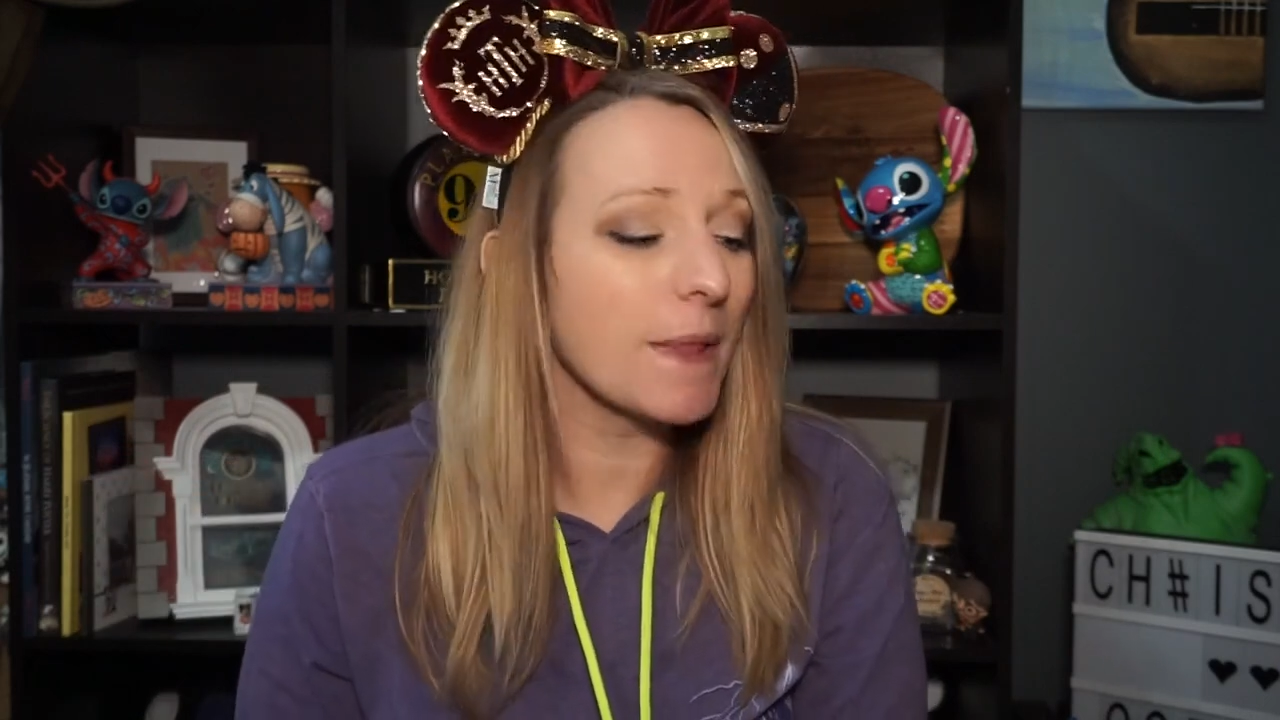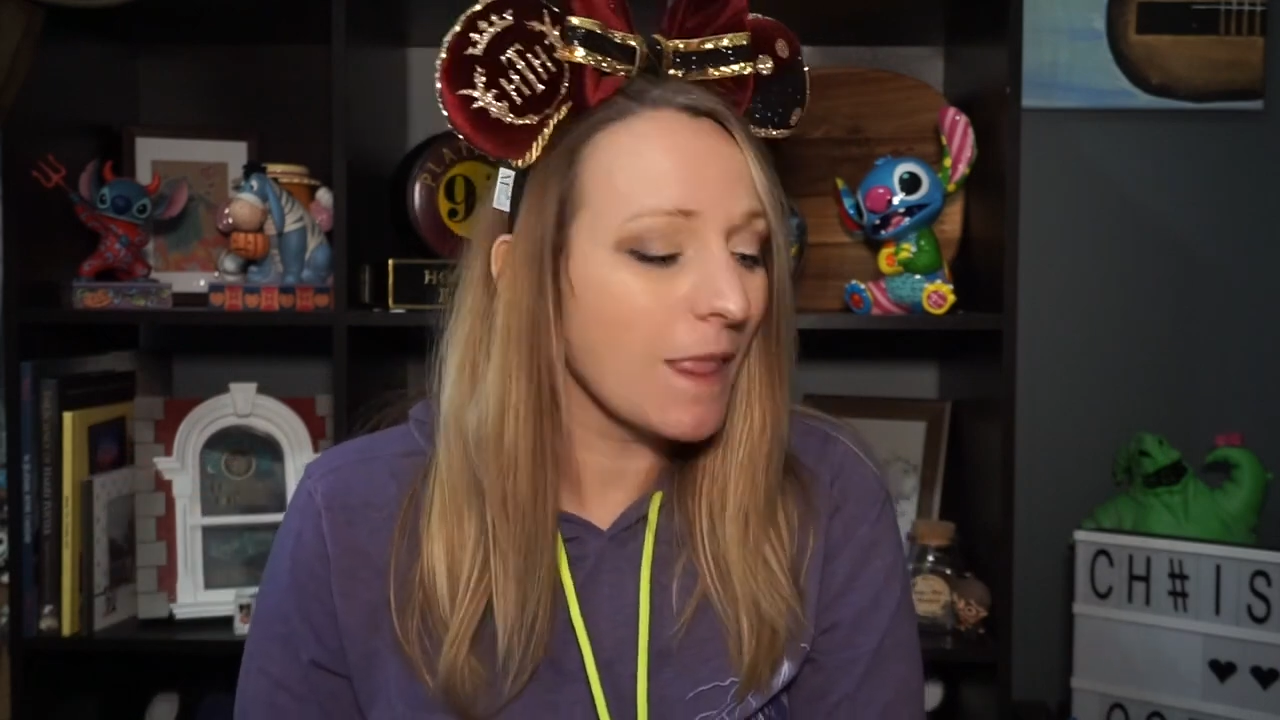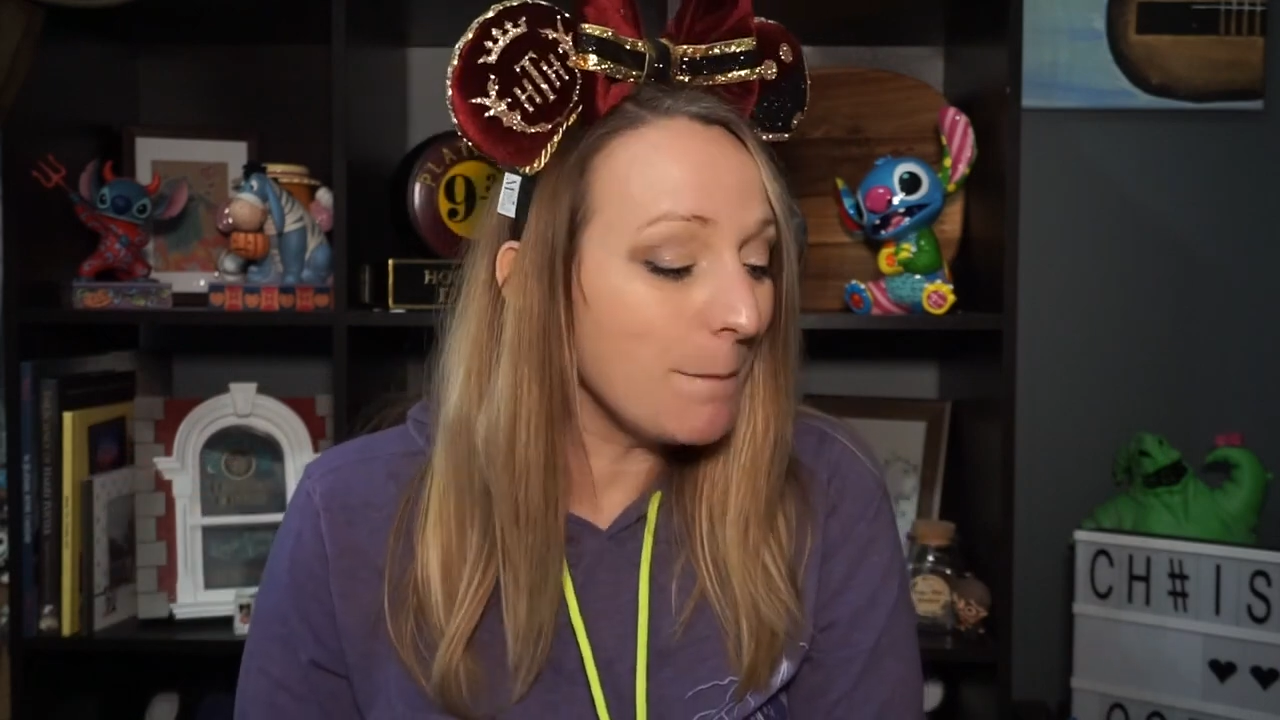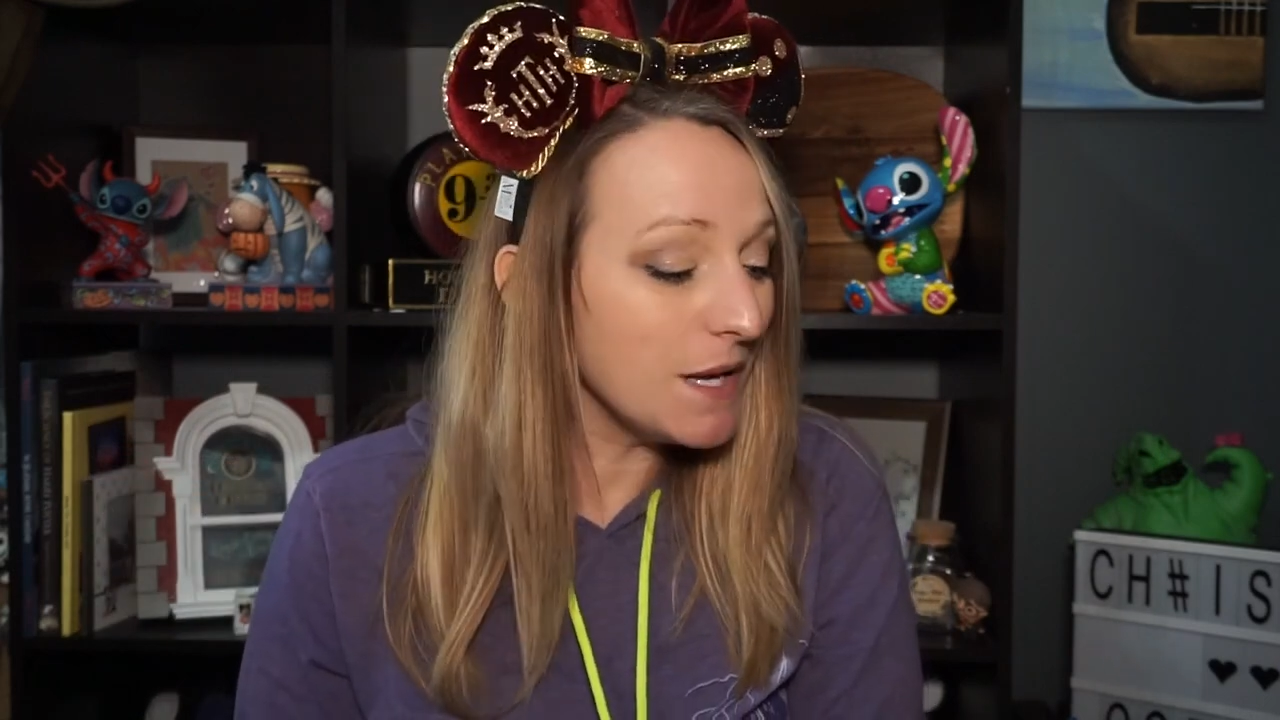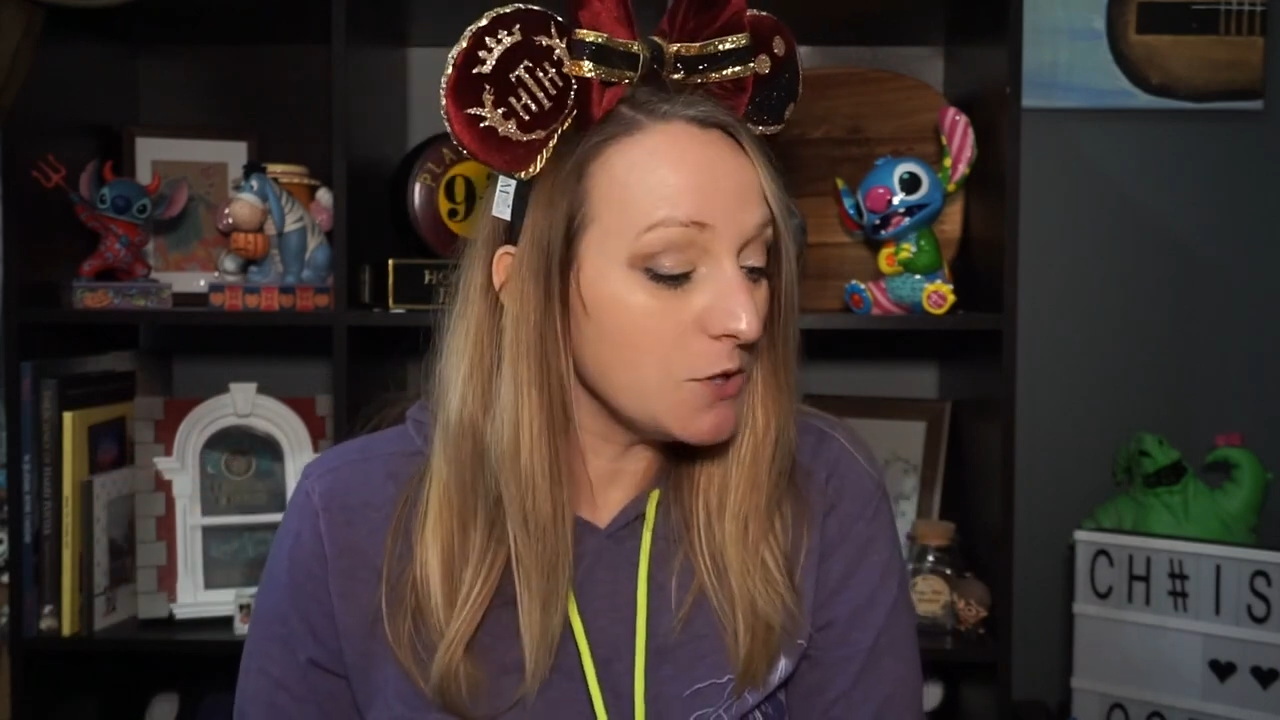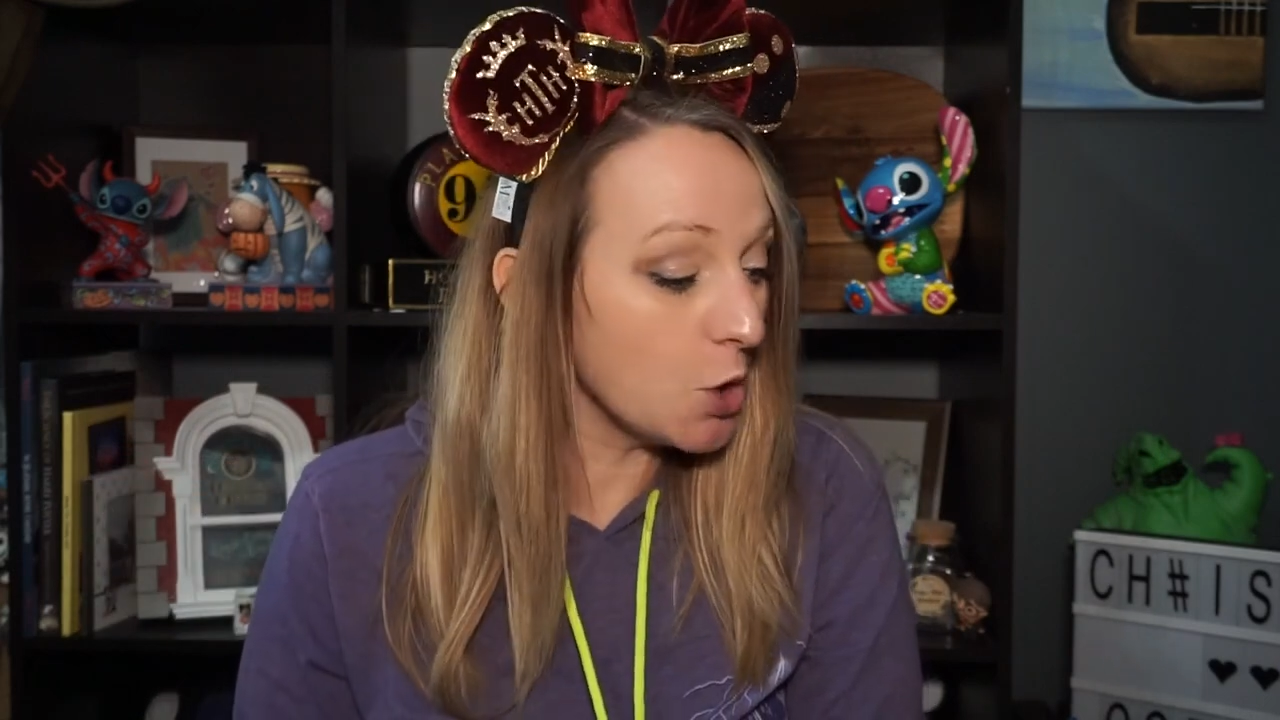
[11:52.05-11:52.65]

let me